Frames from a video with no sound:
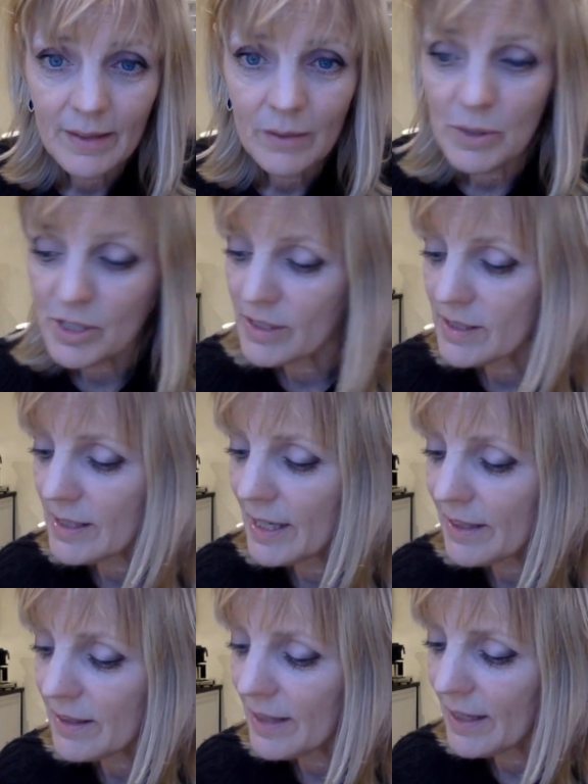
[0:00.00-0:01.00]
which is
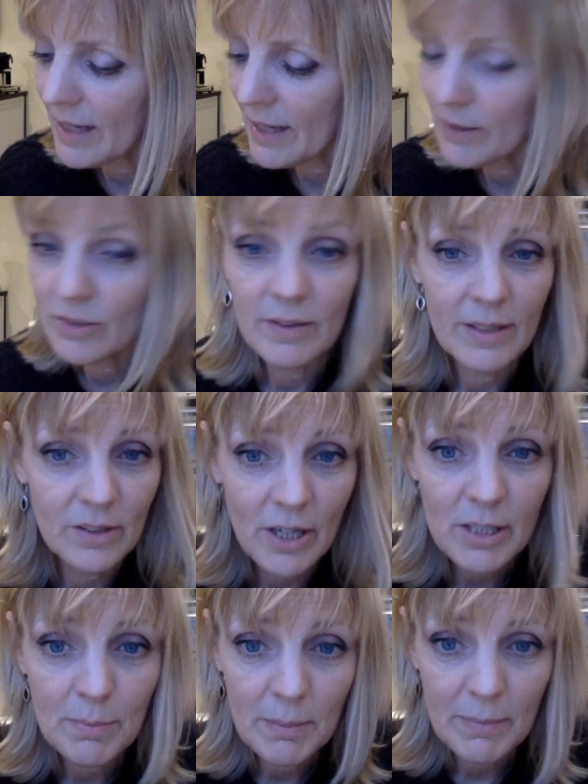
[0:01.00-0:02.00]
I, I, I,
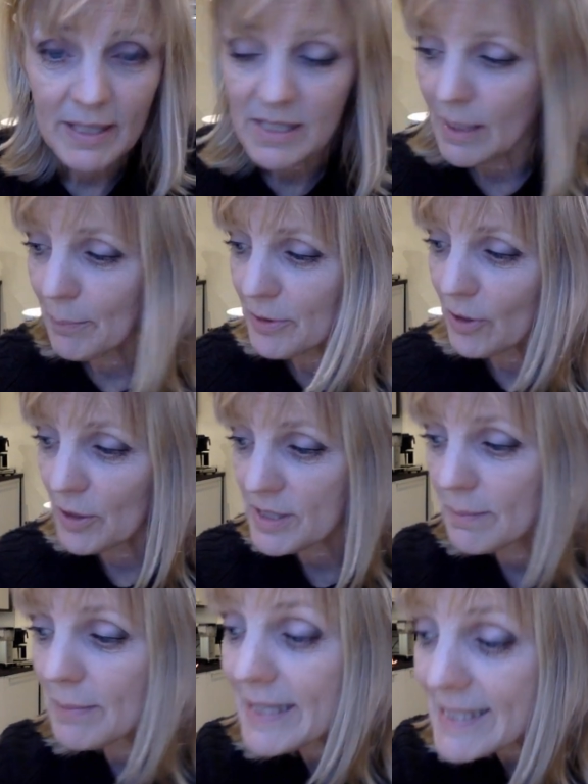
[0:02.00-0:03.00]
not to be mixed up with
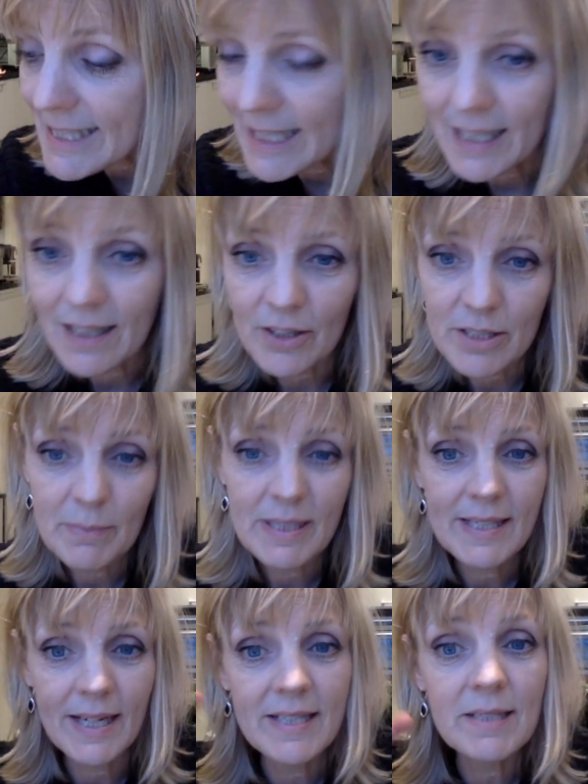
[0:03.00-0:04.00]
artemisia.
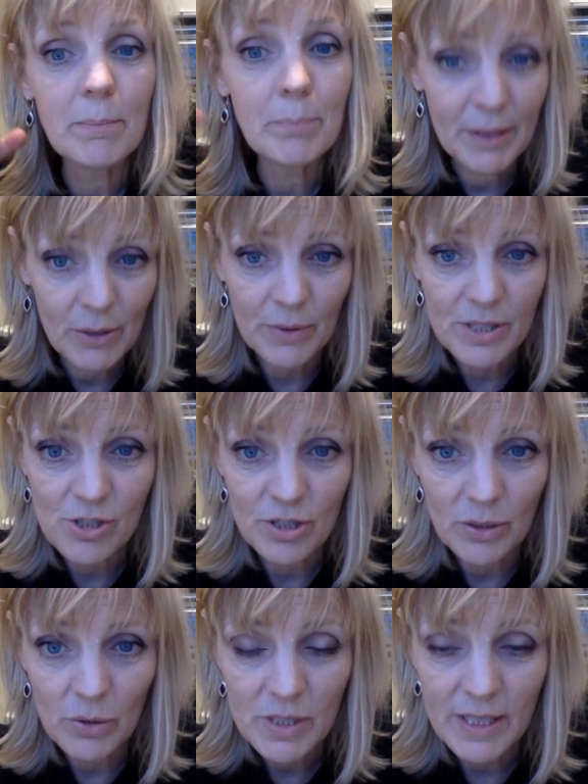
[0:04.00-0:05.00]
Artemisia is a bitterish
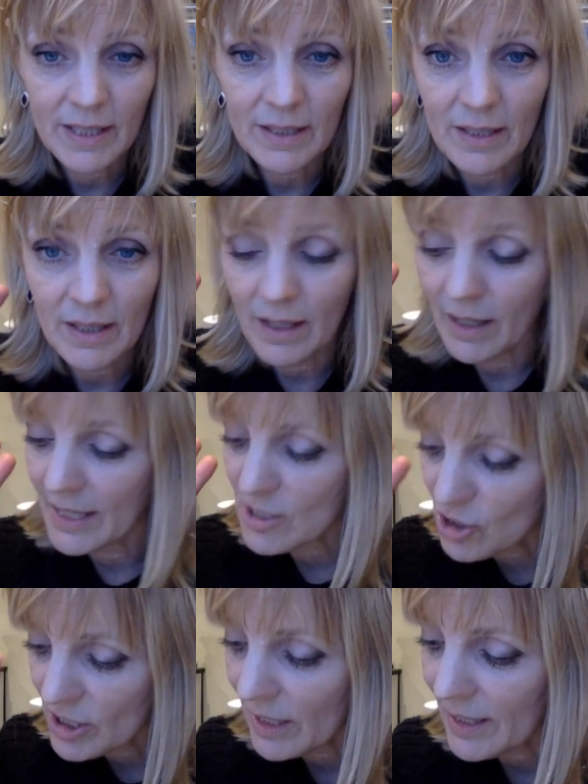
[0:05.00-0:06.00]
note, and
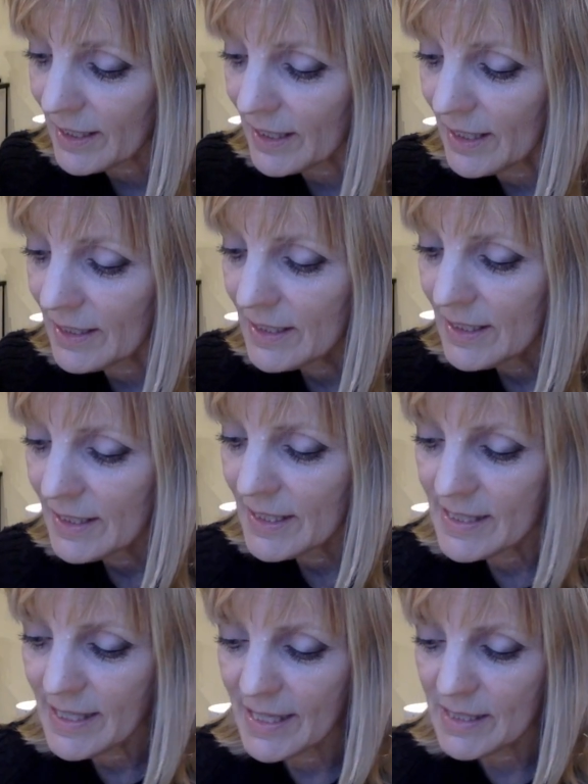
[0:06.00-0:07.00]
angelica
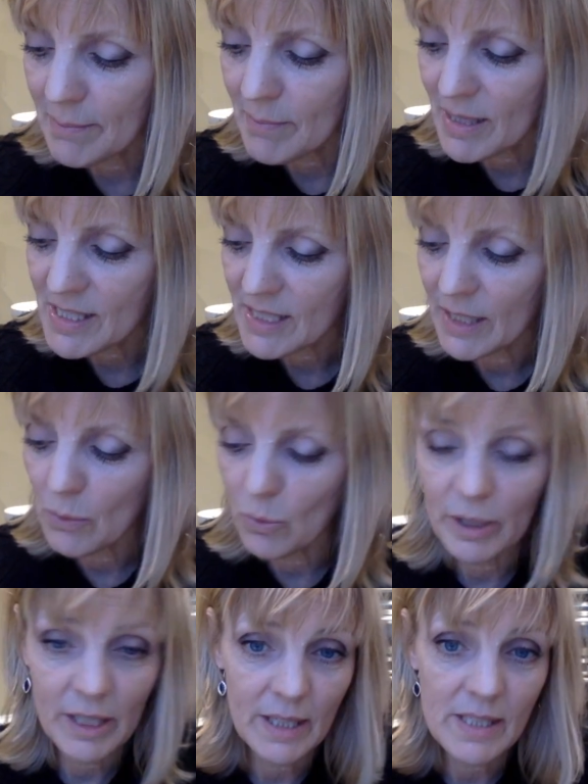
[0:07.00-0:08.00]
is has a musky,
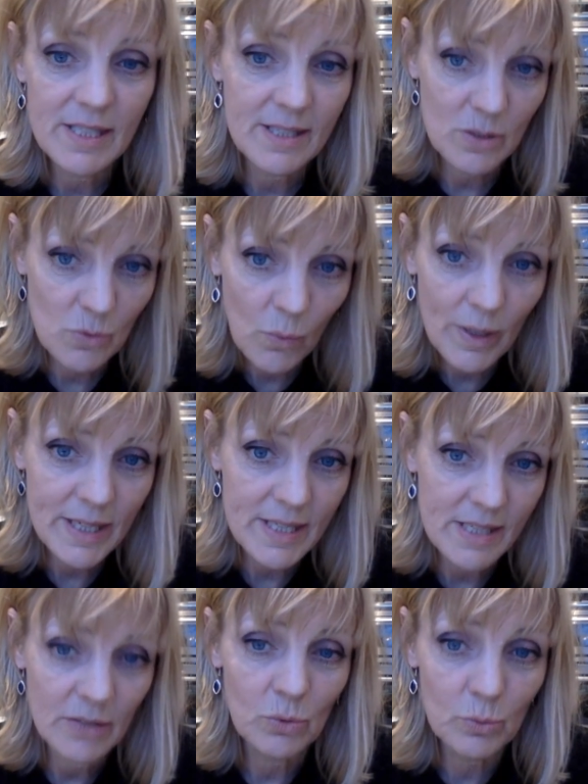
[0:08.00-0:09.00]
woody,
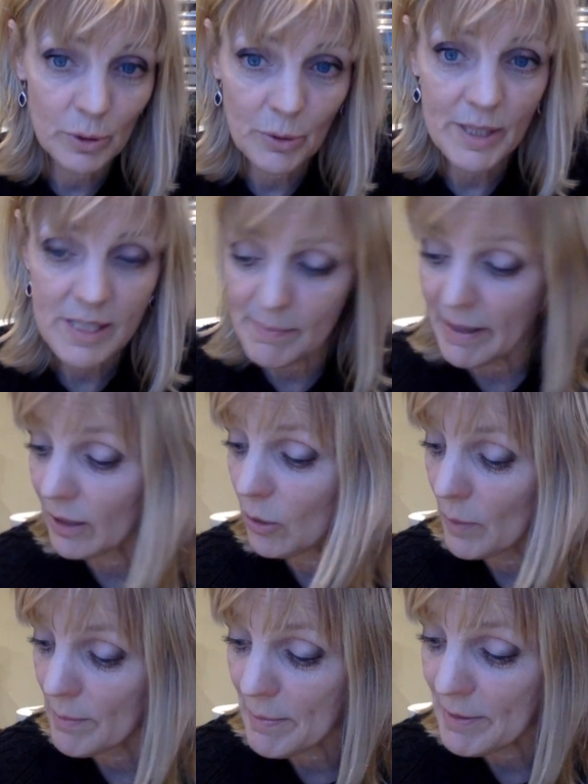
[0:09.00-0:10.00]
sweet, rooty smell. Oh,
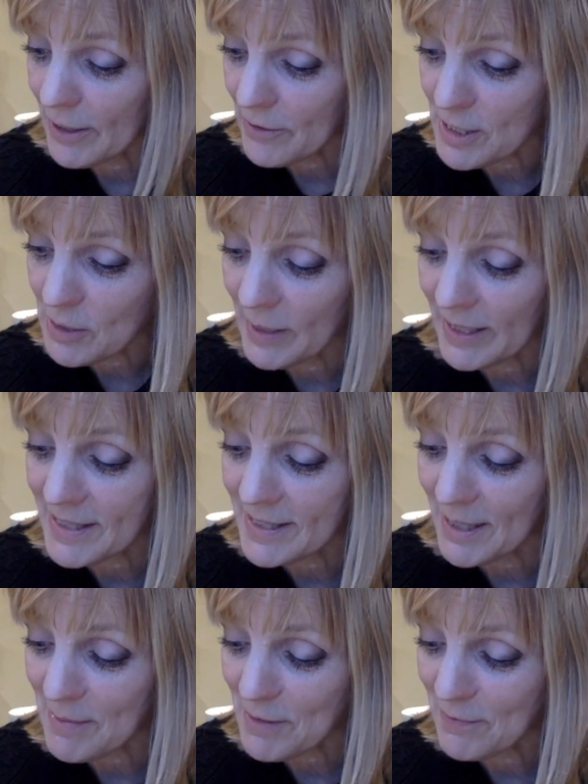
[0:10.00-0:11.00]
and maybe there the sweetness
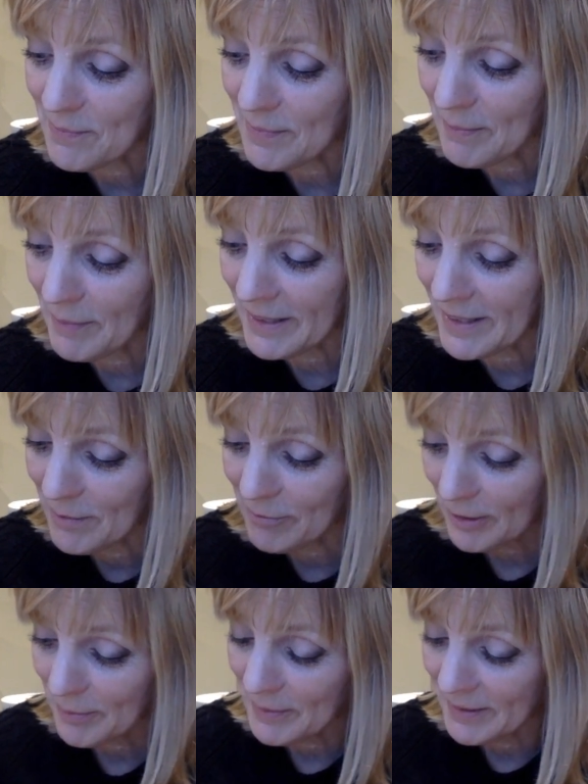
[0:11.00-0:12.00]
comes might come
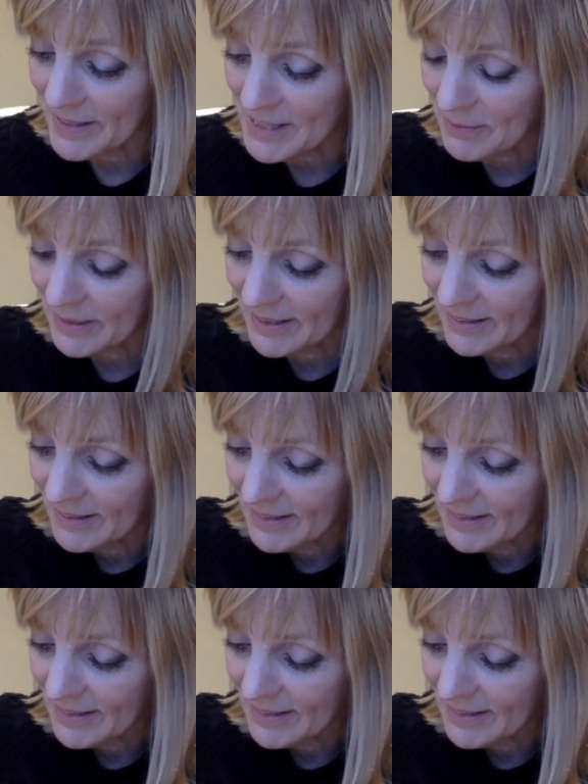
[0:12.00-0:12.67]
from in this one.